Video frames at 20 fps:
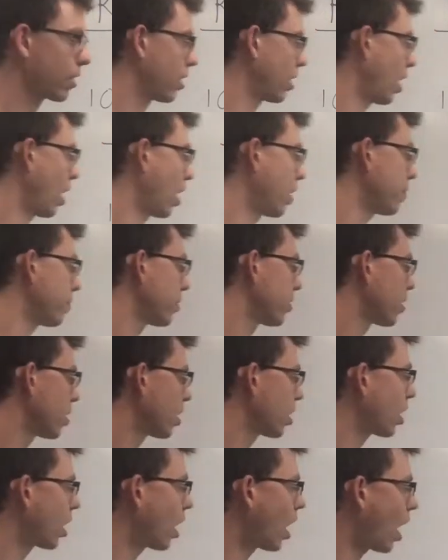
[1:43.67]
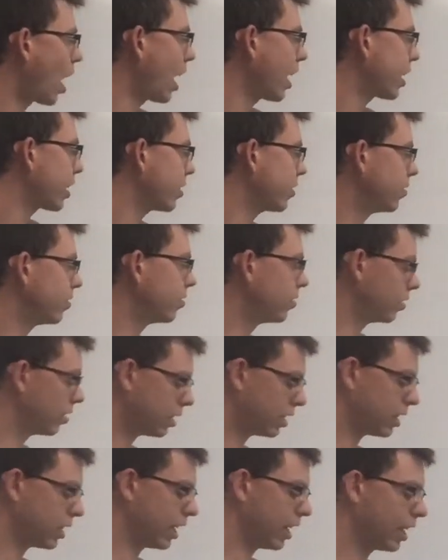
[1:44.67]
Okay? I can
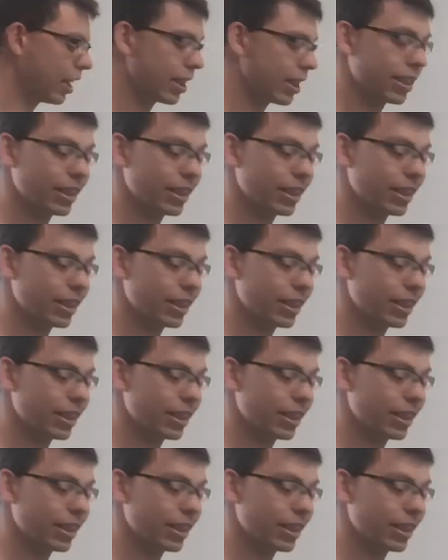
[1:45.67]
see